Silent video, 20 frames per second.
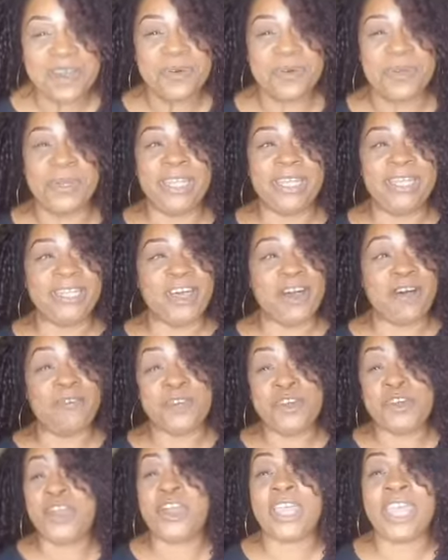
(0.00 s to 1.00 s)
We
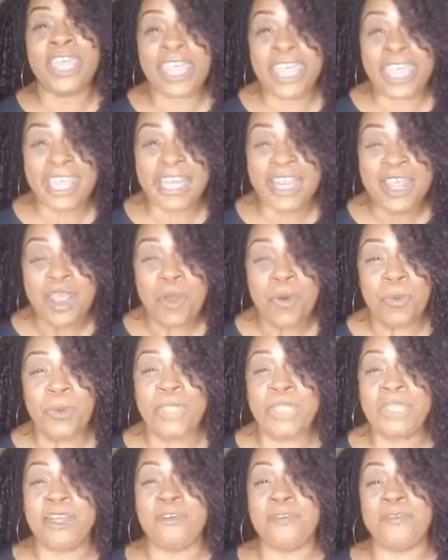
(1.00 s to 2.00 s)
love cooking it.
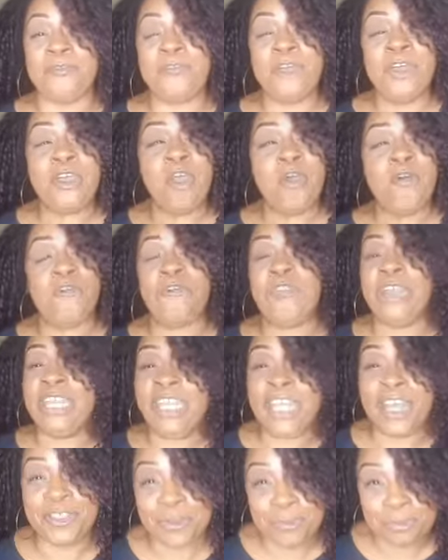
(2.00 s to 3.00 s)
We love
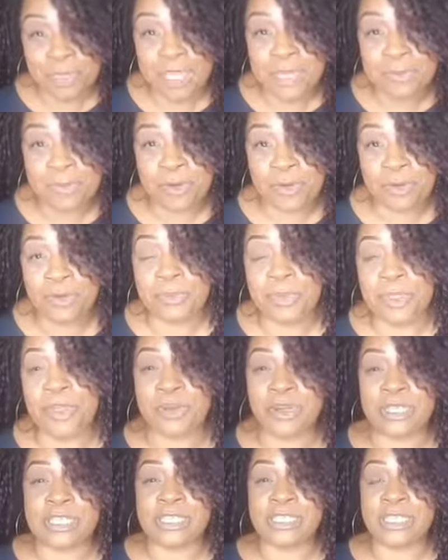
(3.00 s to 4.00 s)
feeding other people
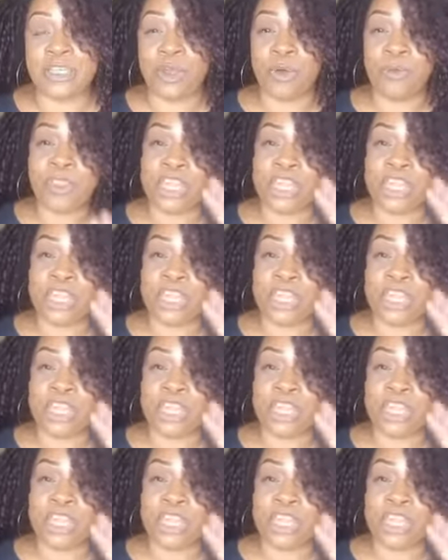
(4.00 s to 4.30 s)
because, you know,